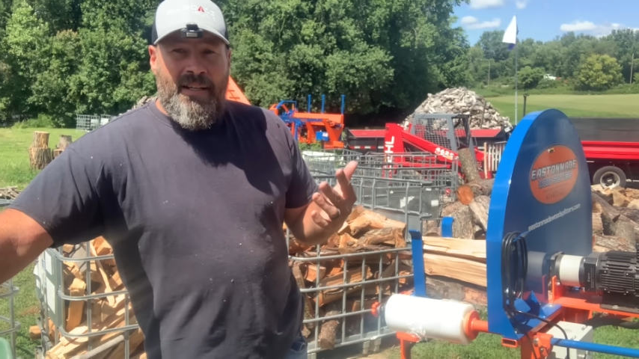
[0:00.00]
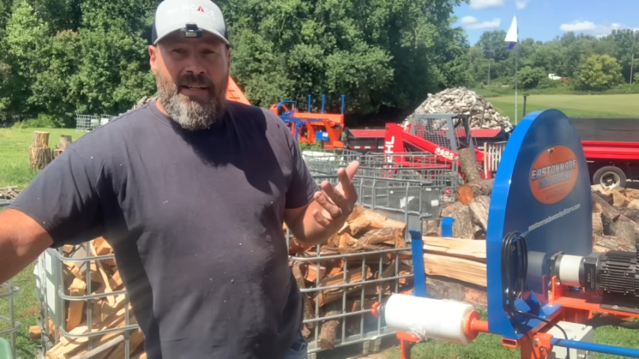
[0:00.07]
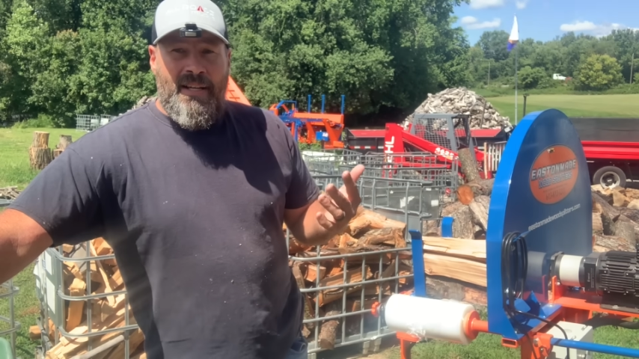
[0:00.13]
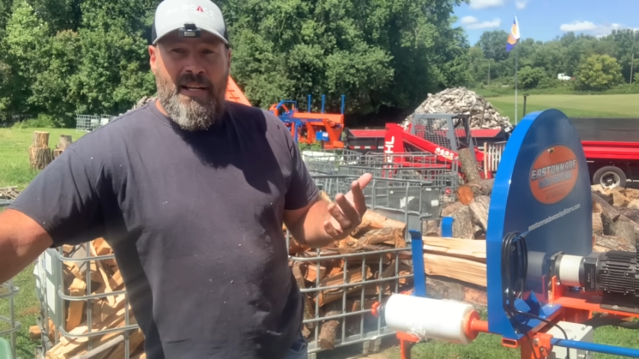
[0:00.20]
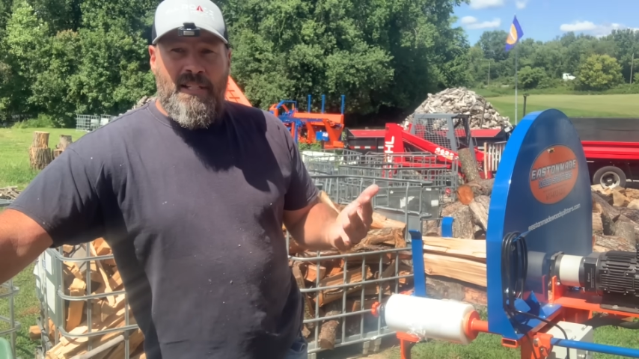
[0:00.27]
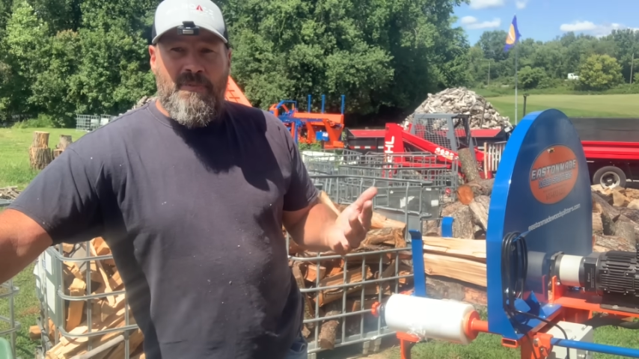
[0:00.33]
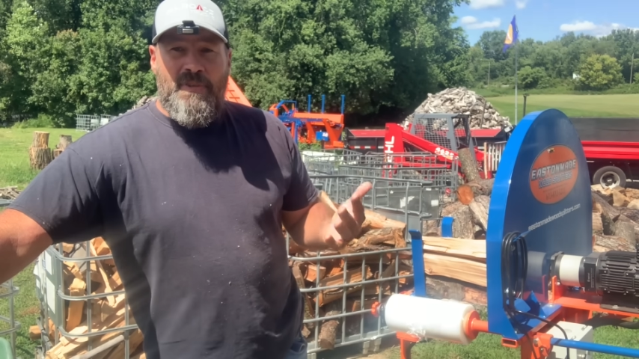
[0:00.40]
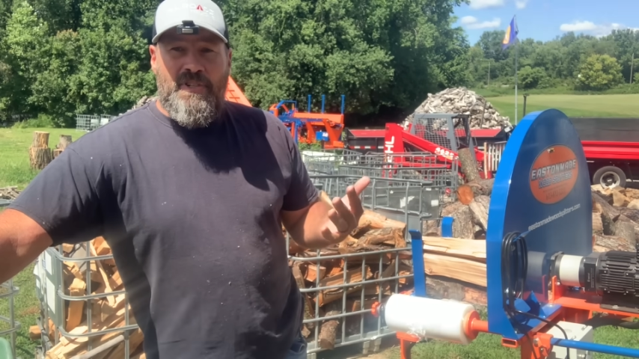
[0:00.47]

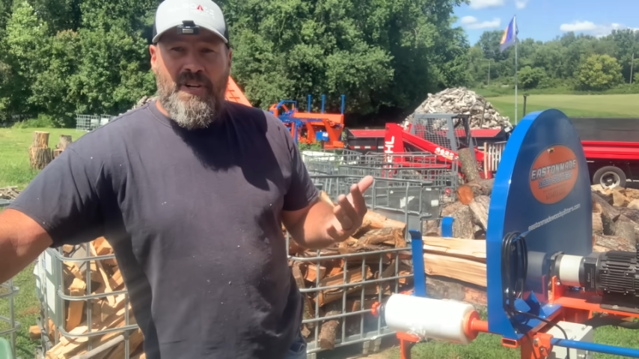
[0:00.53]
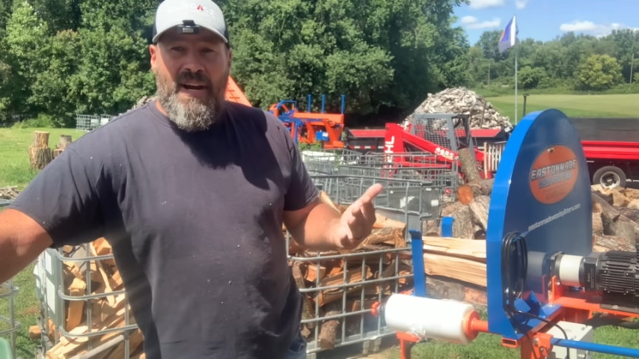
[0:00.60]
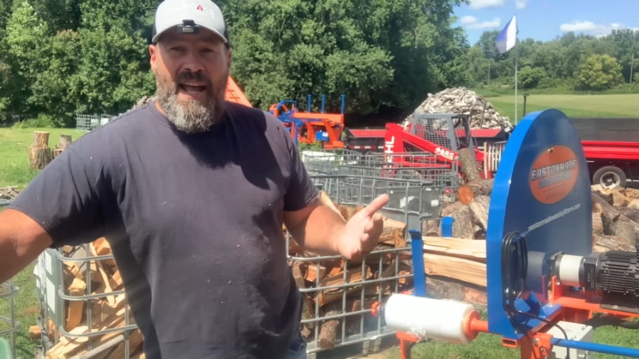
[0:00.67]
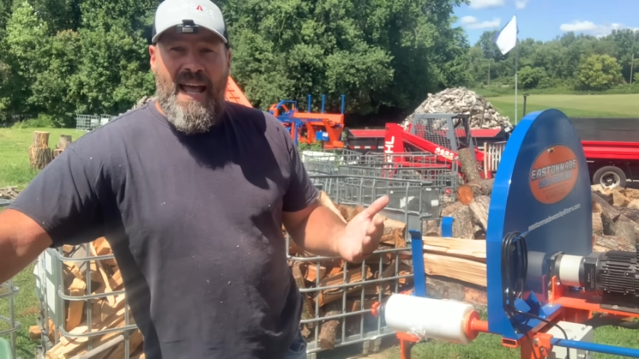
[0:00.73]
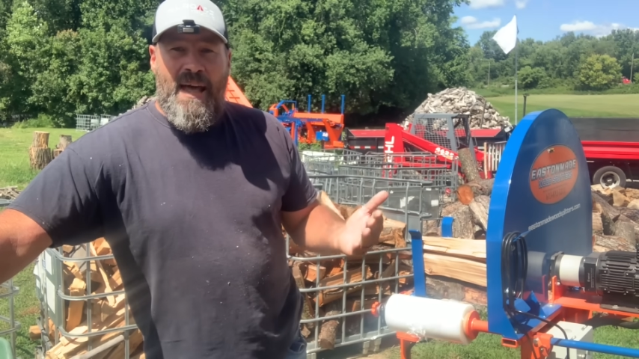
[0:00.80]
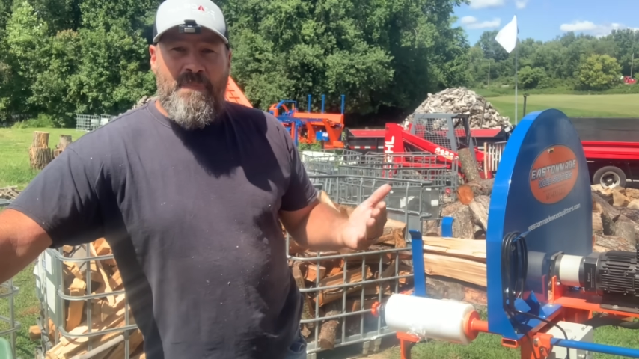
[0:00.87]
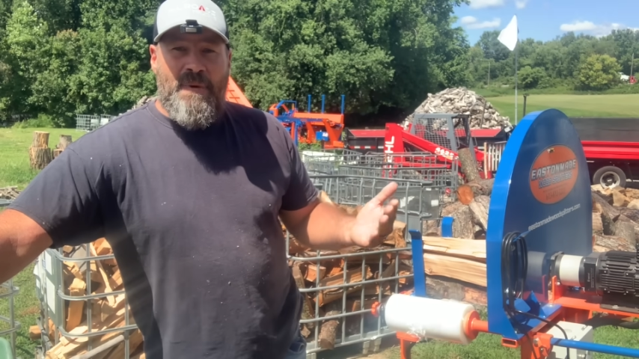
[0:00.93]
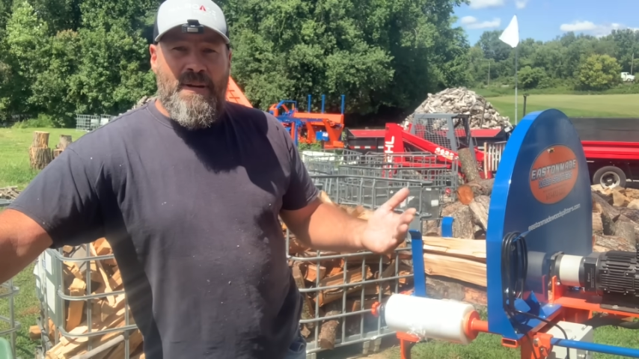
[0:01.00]
Customers are
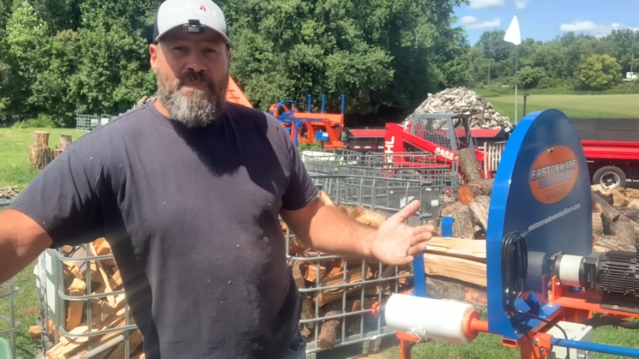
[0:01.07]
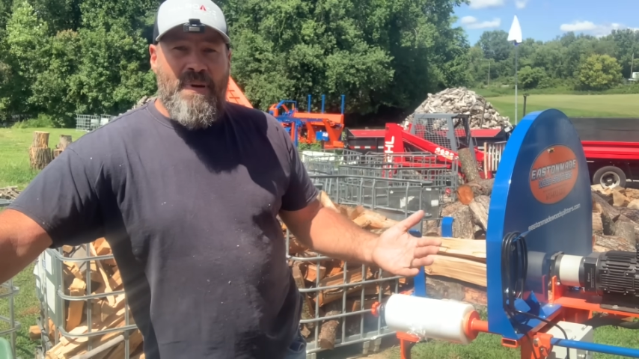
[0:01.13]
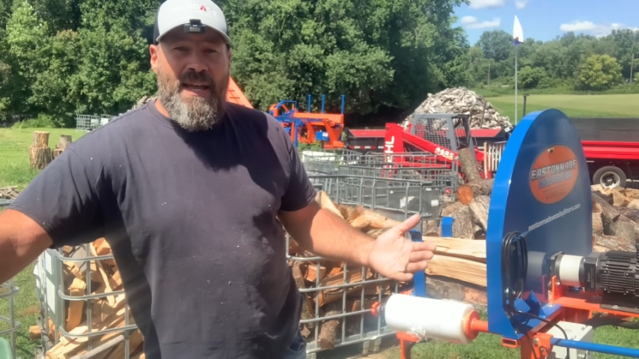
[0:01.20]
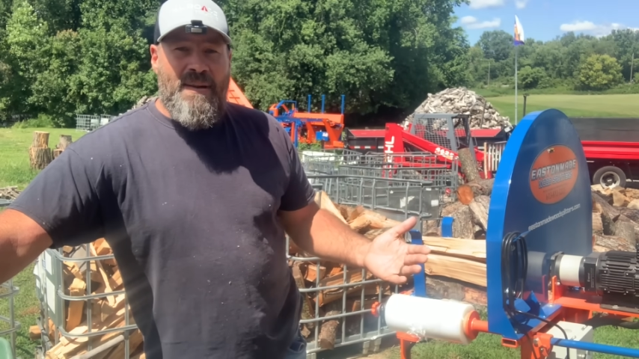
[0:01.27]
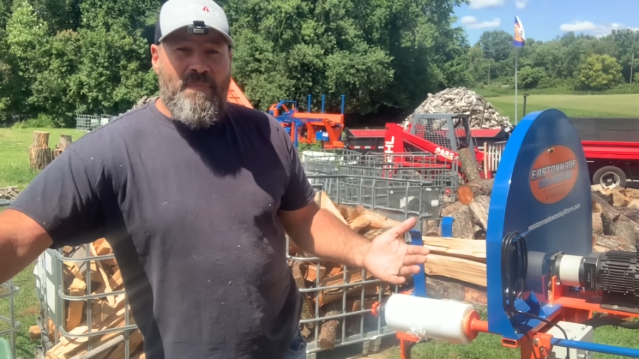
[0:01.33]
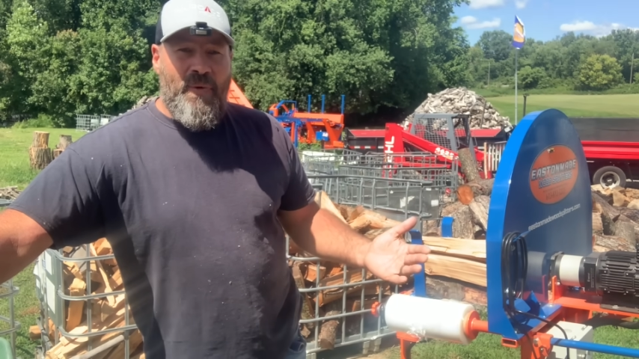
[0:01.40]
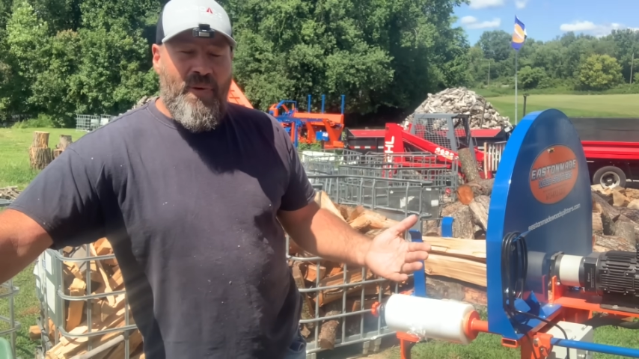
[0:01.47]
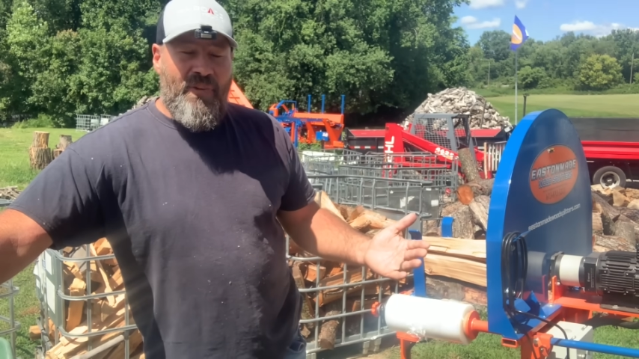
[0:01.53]
happy to
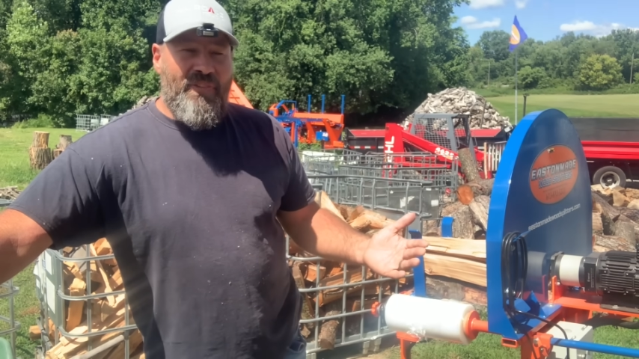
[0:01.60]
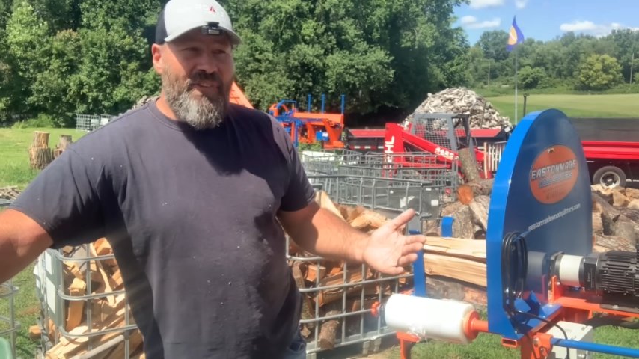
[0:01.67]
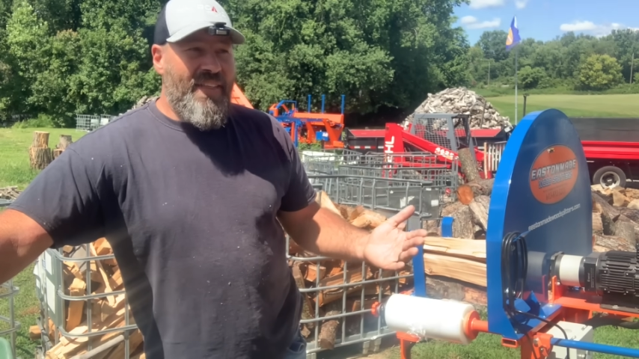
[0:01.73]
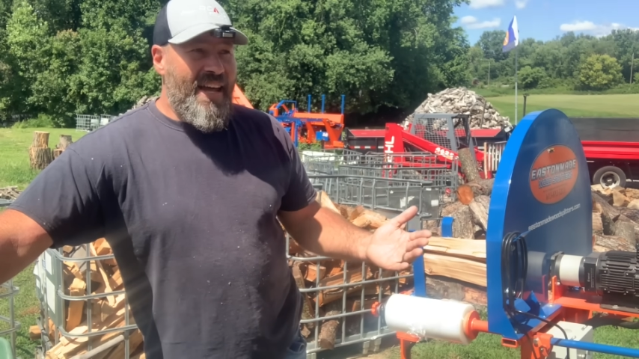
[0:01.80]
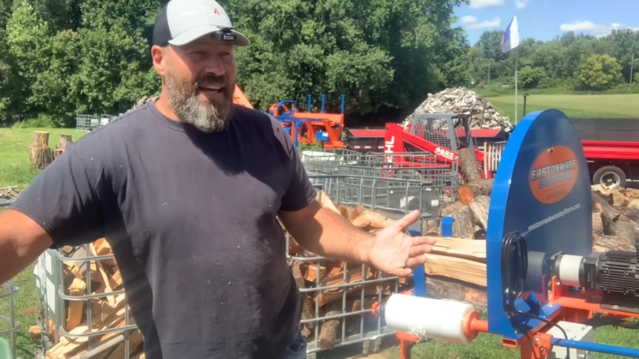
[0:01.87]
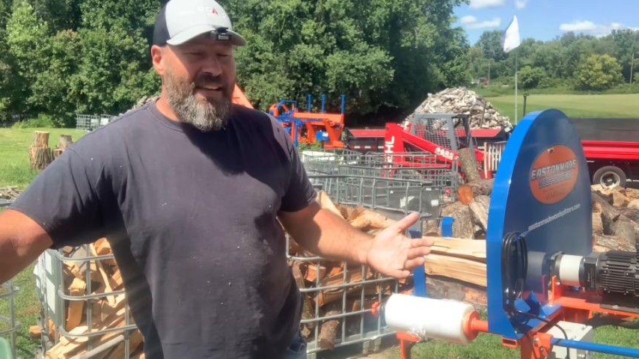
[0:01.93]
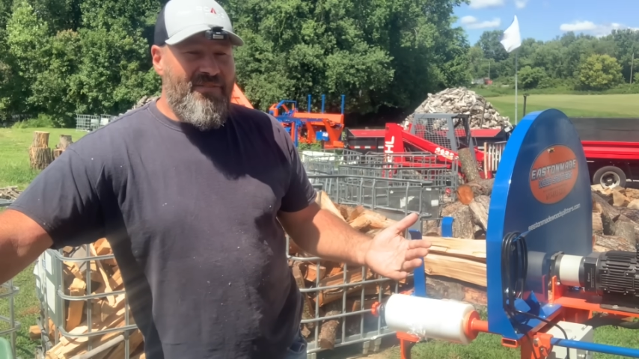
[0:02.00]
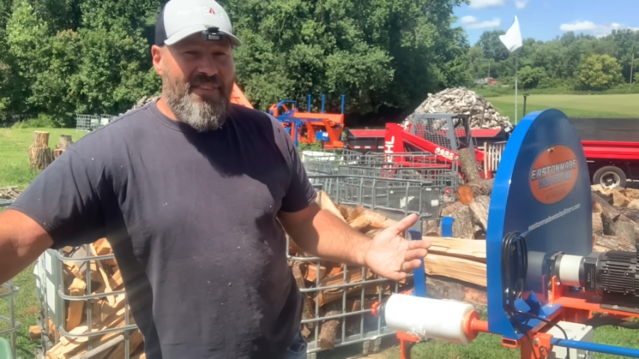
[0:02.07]
pay more for
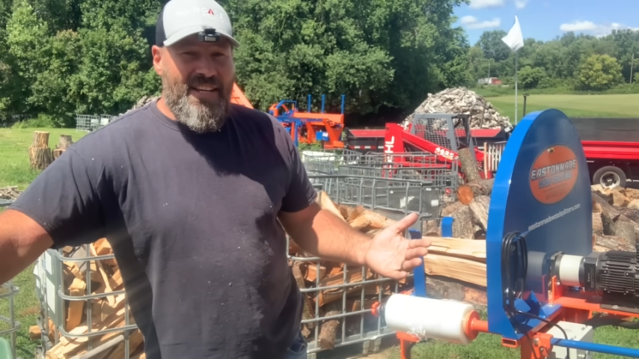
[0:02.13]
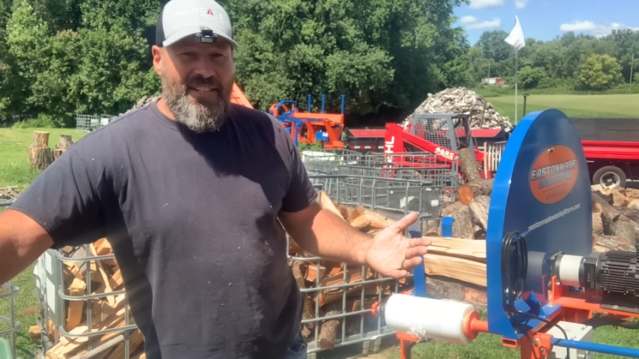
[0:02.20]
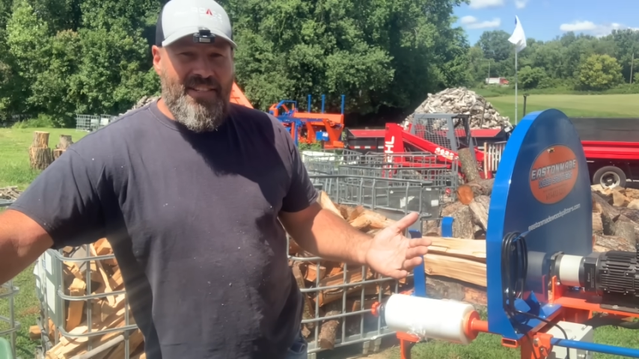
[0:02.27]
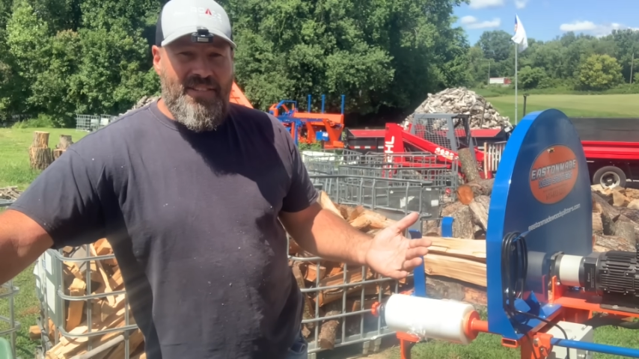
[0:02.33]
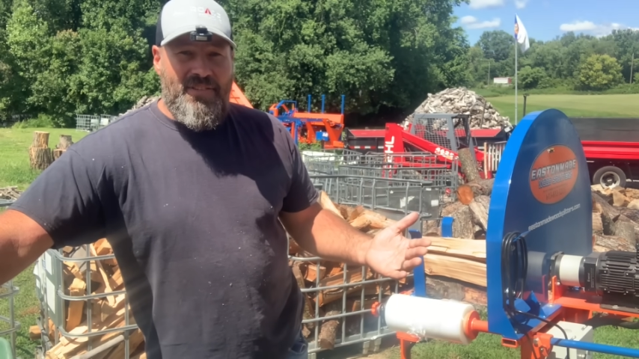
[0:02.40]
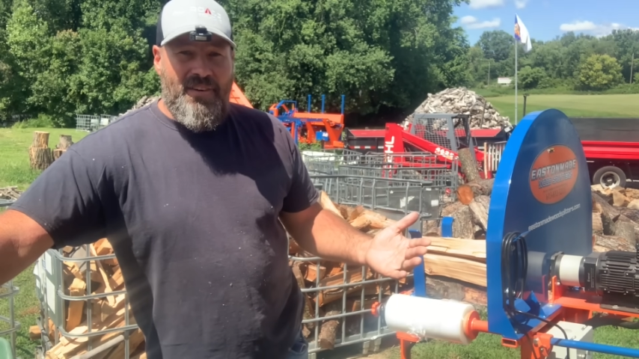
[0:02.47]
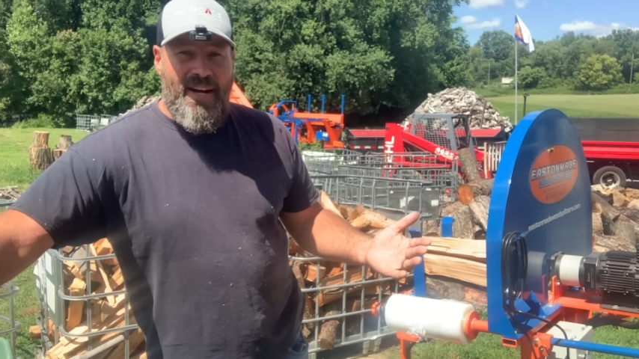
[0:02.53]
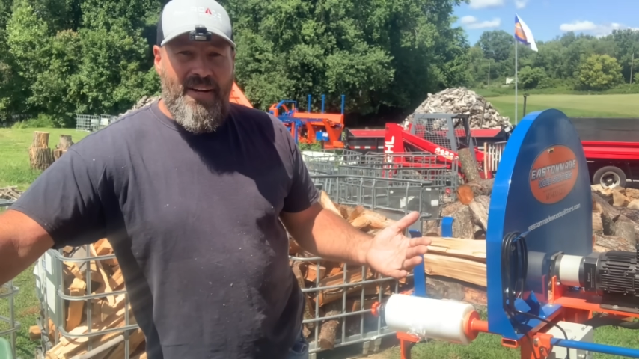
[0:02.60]
that
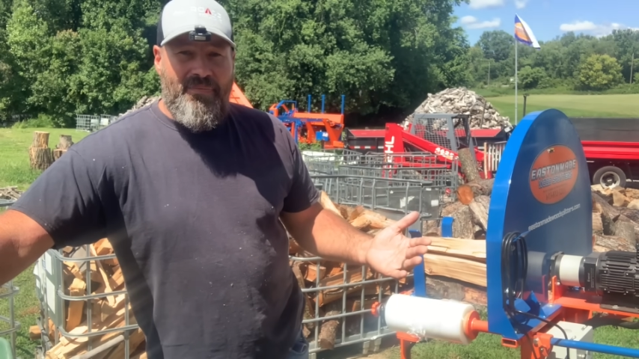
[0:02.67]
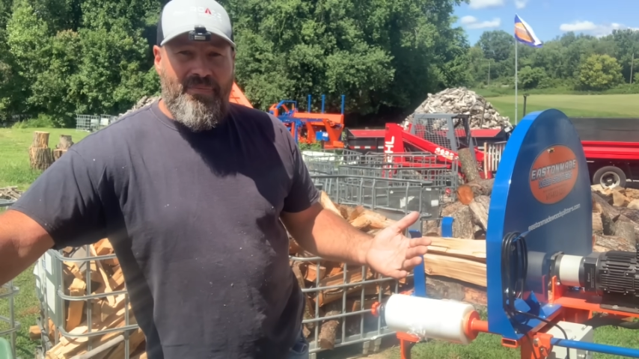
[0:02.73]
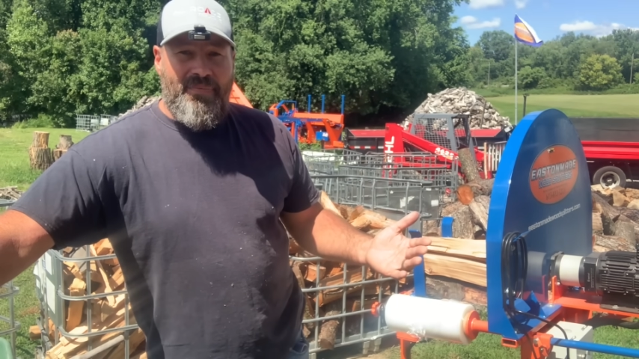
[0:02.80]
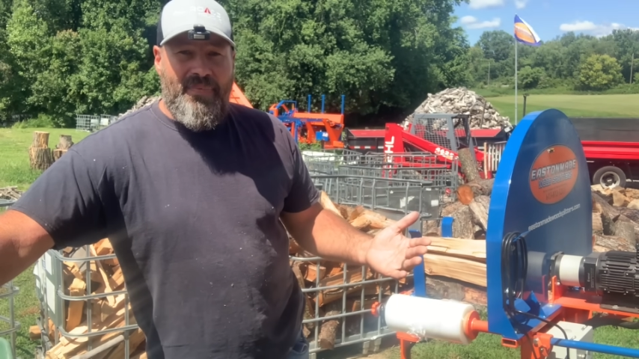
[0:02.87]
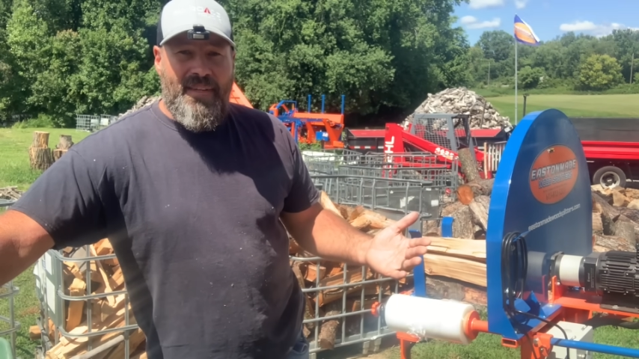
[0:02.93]
convenience, right?